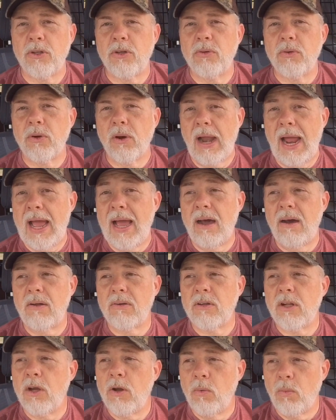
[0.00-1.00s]
lure
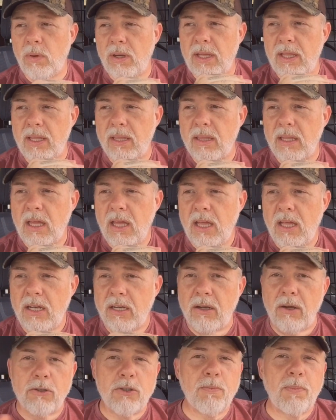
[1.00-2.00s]
out with
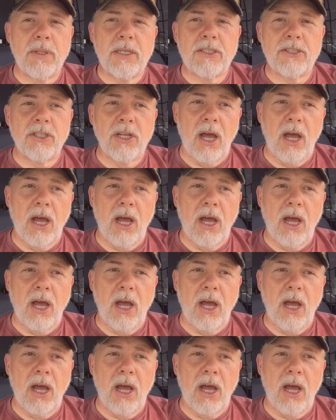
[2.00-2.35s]
no split